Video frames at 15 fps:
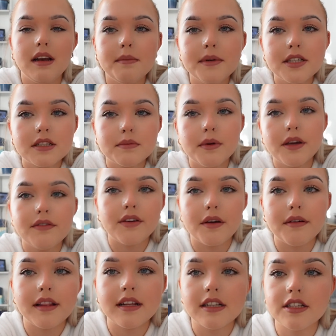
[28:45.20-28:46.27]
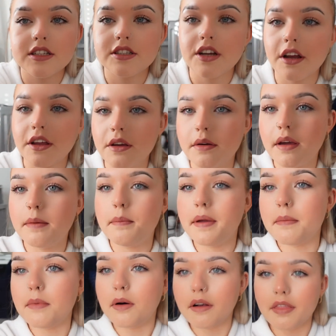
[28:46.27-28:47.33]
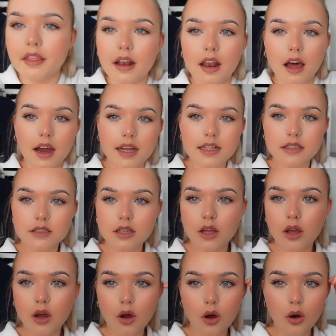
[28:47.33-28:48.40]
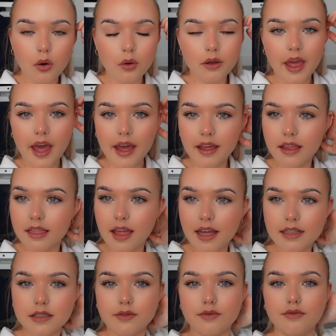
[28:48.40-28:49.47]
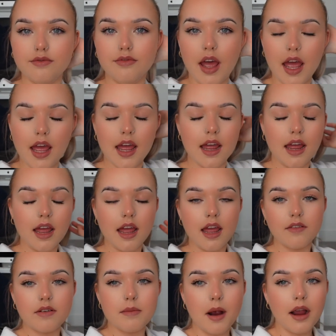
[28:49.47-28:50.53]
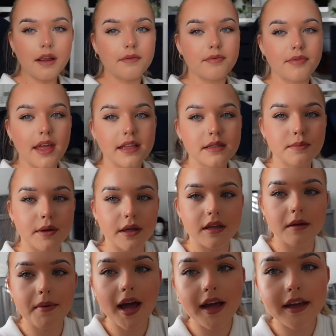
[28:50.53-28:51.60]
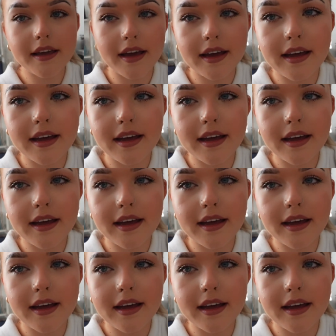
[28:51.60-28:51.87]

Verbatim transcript: Let me just move you and then just show you a bit more in the light. Okay, that's very bright. Let's put you back.